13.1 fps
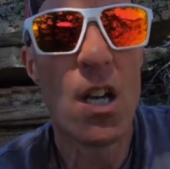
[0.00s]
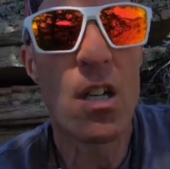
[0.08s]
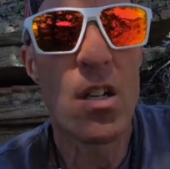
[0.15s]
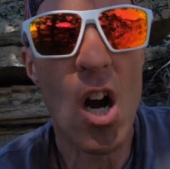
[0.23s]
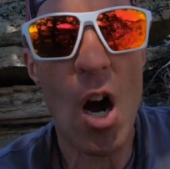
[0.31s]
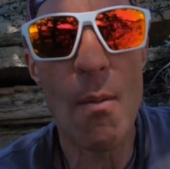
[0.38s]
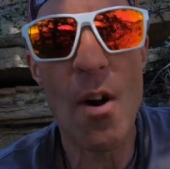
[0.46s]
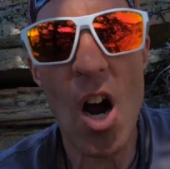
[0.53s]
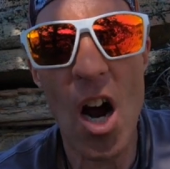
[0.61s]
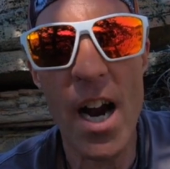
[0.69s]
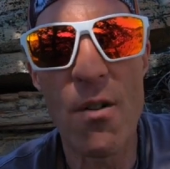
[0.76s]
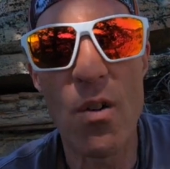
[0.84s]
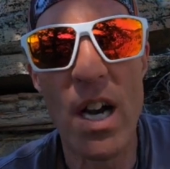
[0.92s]

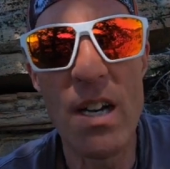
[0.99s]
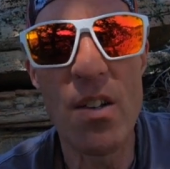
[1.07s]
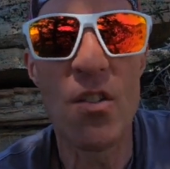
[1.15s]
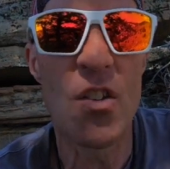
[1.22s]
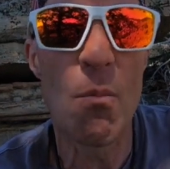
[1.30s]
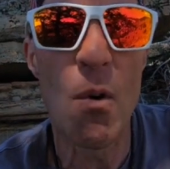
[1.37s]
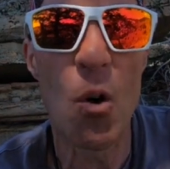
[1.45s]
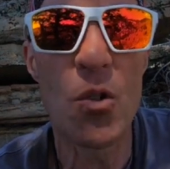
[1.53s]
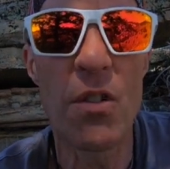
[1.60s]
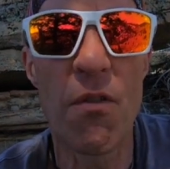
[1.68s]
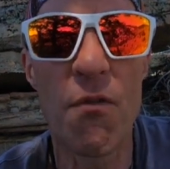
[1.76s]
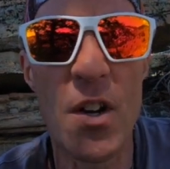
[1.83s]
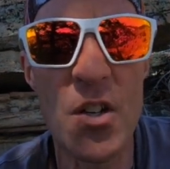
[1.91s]
carbohydrates is the most
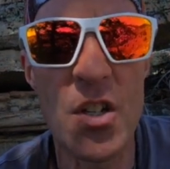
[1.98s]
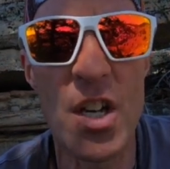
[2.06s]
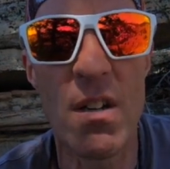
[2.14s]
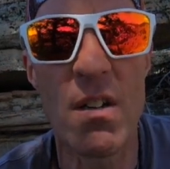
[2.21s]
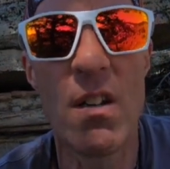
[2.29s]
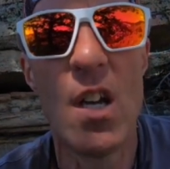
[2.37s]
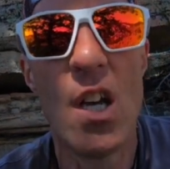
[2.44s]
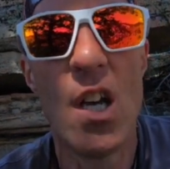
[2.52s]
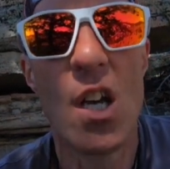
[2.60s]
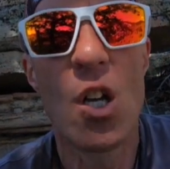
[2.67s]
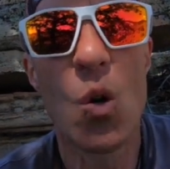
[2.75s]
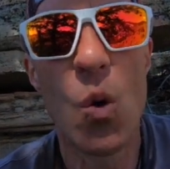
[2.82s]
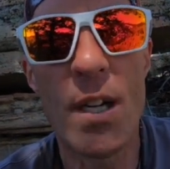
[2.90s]
efficient,
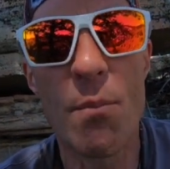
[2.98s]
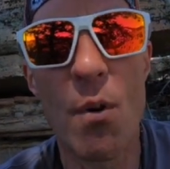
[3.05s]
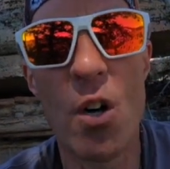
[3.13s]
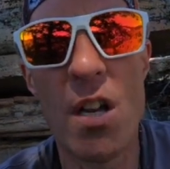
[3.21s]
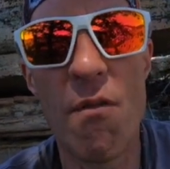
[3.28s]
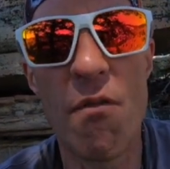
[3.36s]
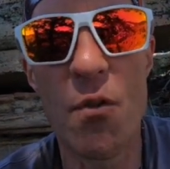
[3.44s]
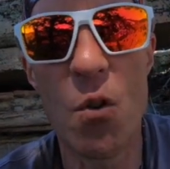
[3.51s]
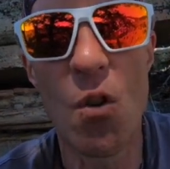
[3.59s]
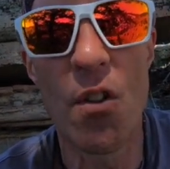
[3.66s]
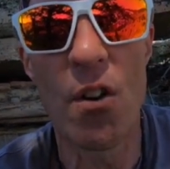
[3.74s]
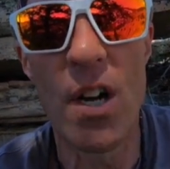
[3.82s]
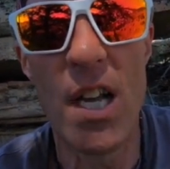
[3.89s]
quick burning
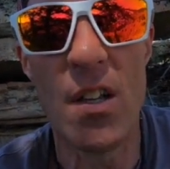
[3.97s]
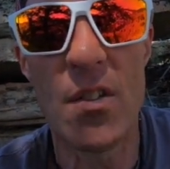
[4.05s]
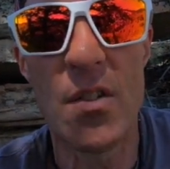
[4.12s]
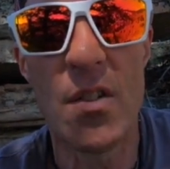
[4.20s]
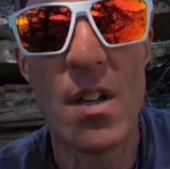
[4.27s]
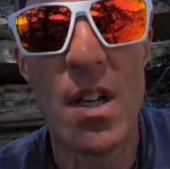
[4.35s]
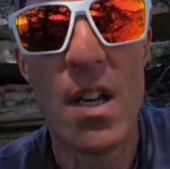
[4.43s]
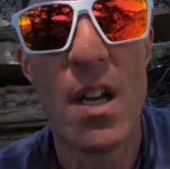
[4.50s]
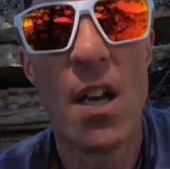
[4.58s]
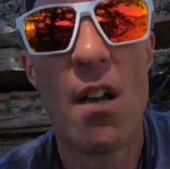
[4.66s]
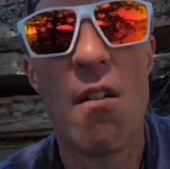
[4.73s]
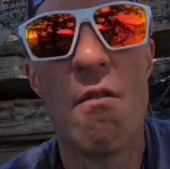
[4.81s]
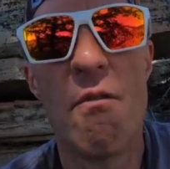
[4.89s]
fuel there is.
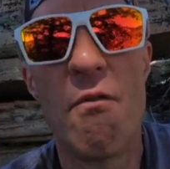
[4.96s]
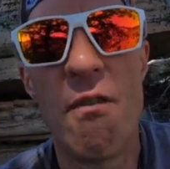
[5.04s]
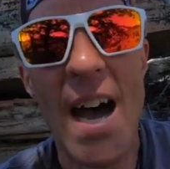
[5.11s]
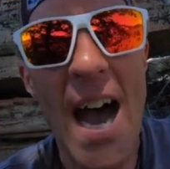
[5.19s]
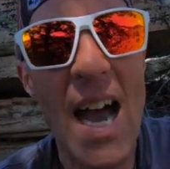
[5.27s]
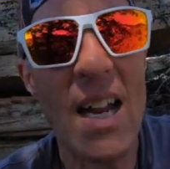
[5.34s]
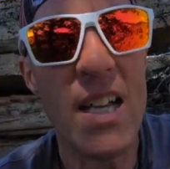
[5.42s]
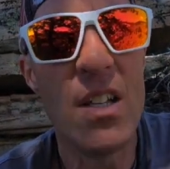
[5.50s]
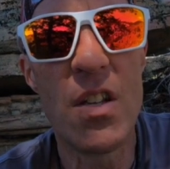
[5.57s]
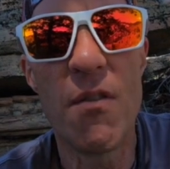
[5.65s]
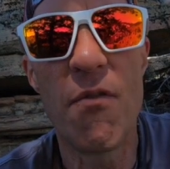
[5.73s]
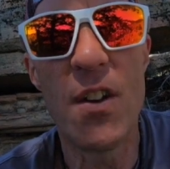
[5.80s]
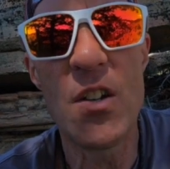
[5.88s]
Fat is
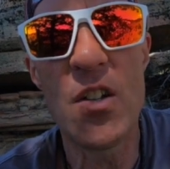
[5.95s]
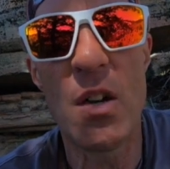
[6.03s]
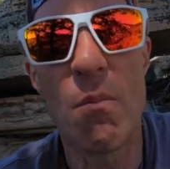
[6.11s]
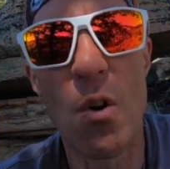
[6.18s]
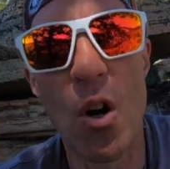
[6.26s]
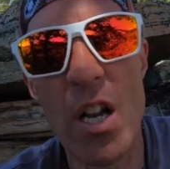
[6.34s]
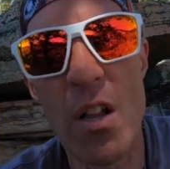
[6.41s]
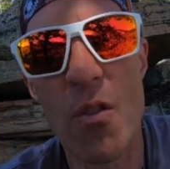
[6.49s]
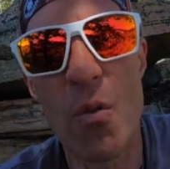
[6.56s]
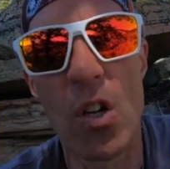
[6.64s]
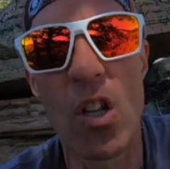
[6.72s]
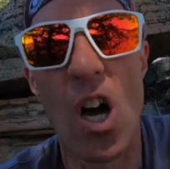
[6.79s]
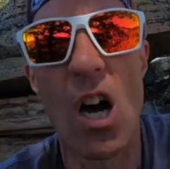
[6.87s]
efficient burning
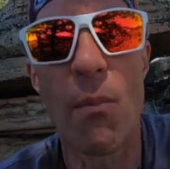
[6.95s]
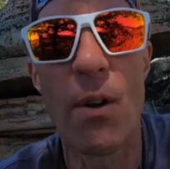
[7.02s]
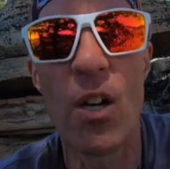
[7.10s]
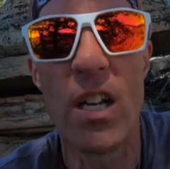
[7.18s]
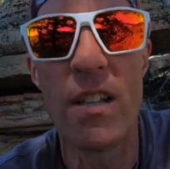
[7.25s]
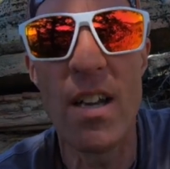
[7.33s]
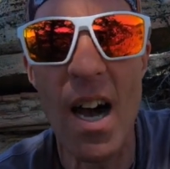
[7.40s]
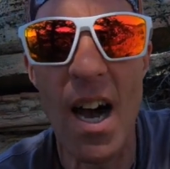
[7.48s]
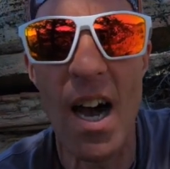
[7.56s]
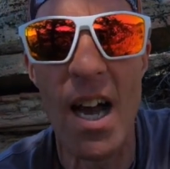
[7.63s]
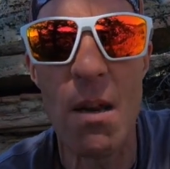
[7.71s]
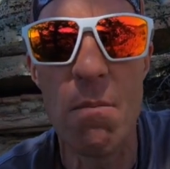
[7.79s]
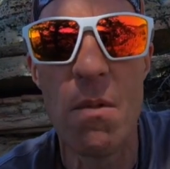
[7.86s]
through a long period of
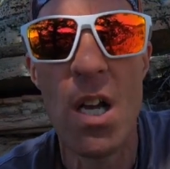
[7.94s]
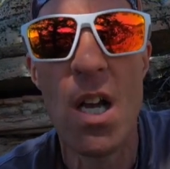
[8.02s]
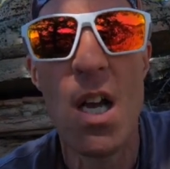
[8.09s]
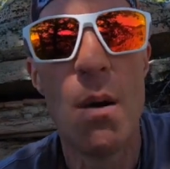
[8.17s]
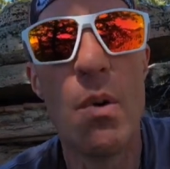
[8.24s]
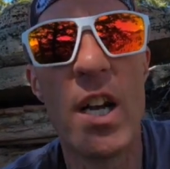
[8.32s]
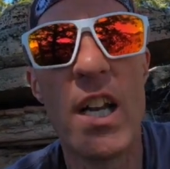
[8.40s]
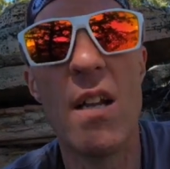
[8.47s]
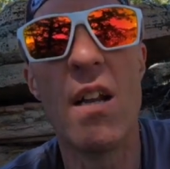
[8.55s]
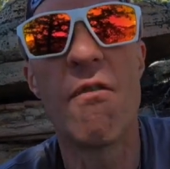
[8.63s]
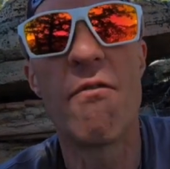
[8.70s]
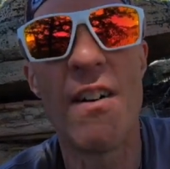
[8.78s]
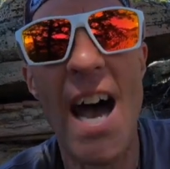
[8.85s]
time, but
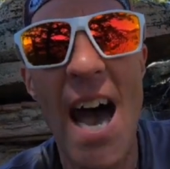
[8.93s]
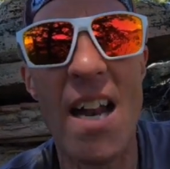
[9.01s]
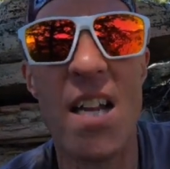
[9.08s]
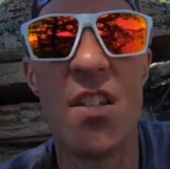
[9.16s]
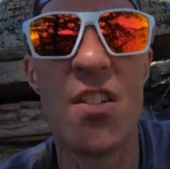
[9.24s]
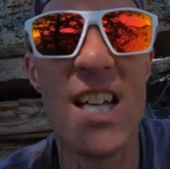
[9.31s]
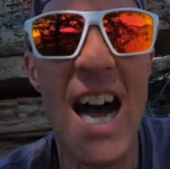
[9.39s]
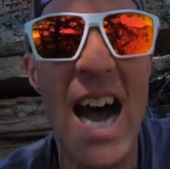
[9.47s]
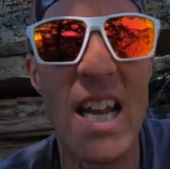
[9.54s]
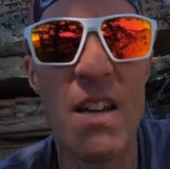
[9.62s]
fat is not